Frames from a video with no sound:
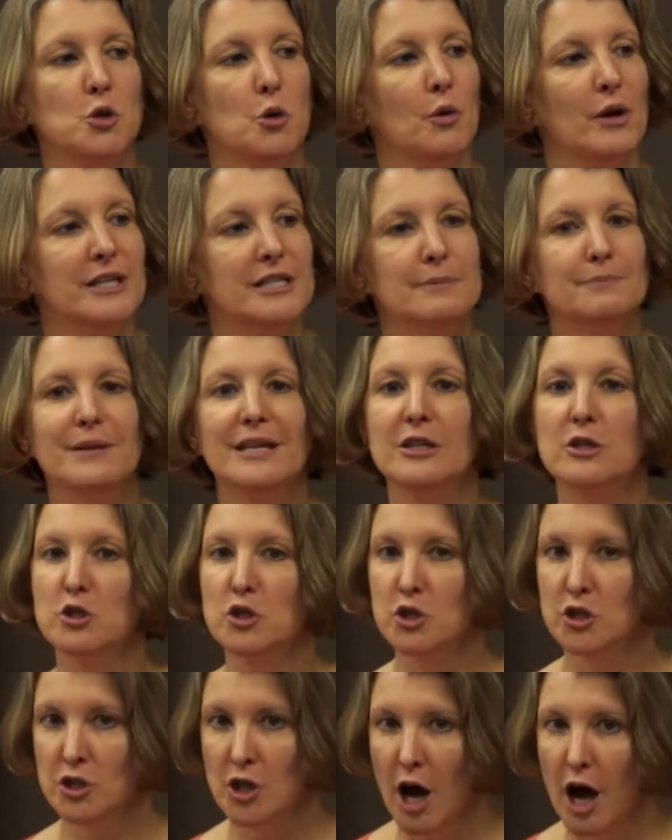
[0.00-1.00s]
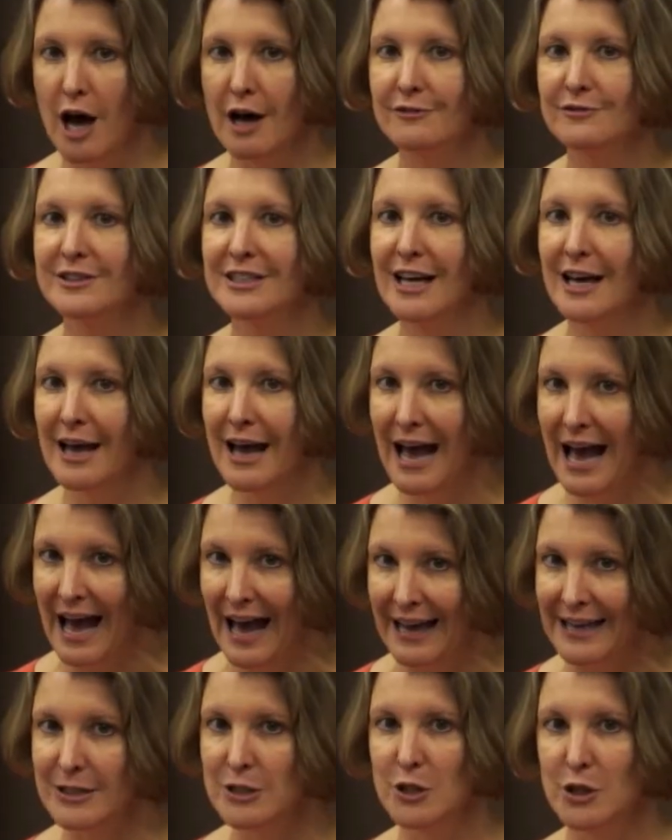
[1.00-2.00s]
going to be the soft
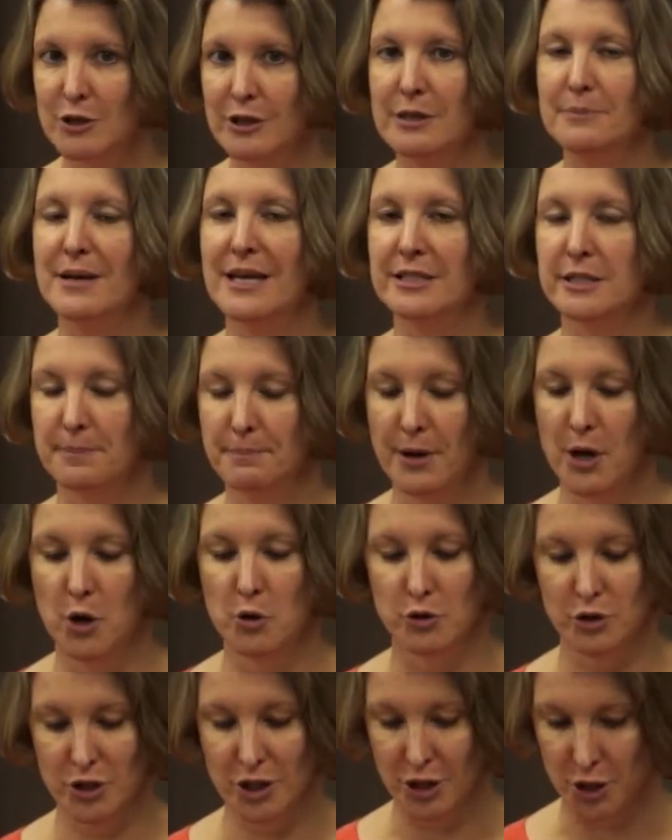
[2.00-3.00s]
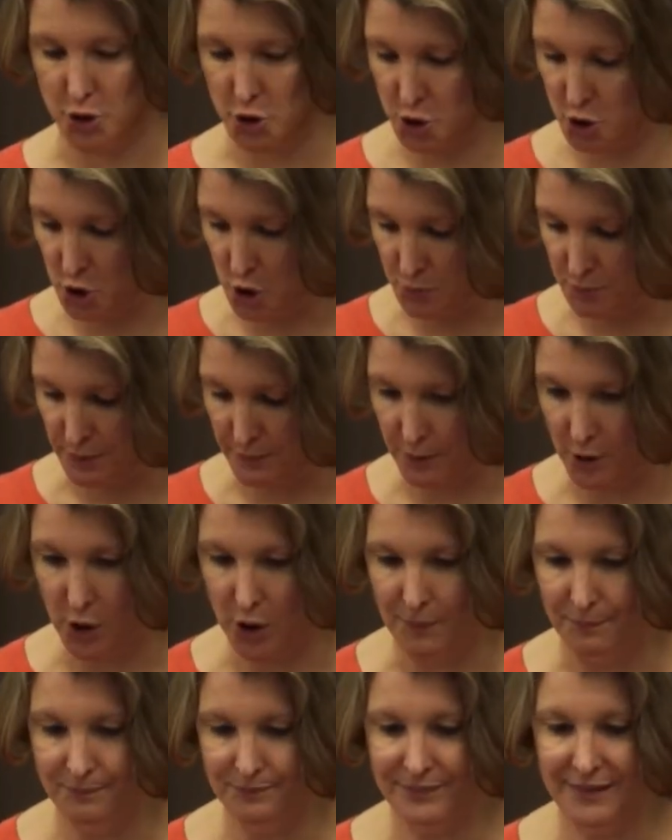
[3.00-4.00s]
ice cream as opposed to the scoopable.
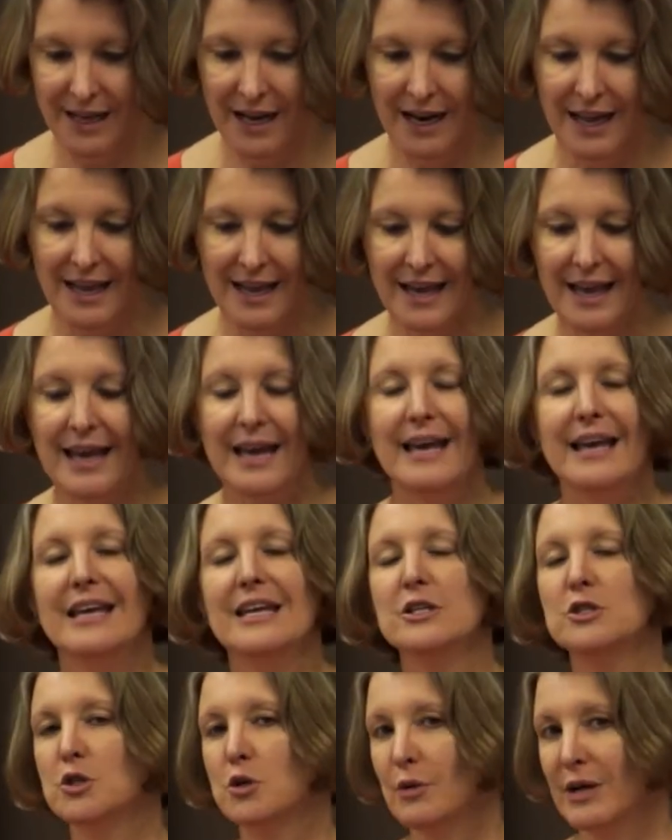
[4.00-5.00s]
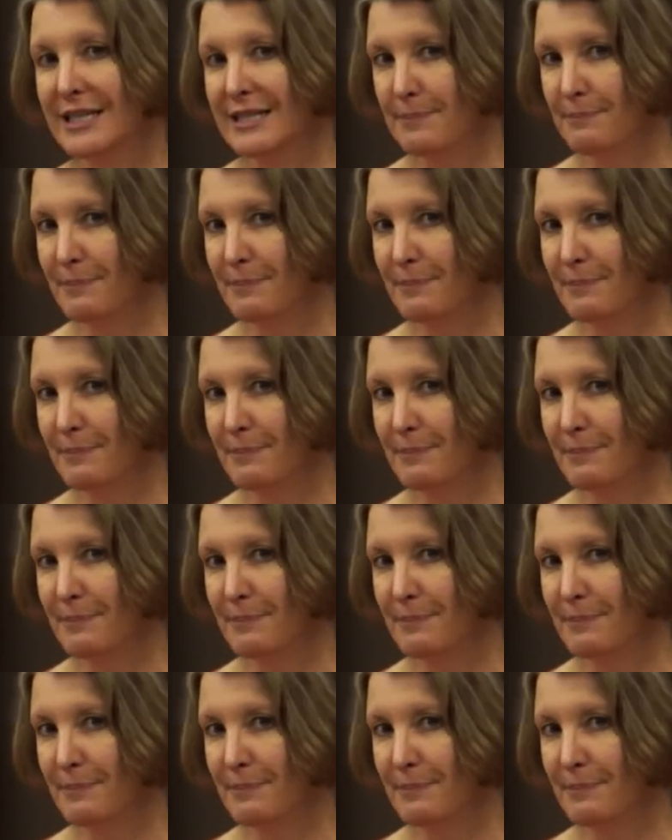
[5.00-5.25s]
He's going to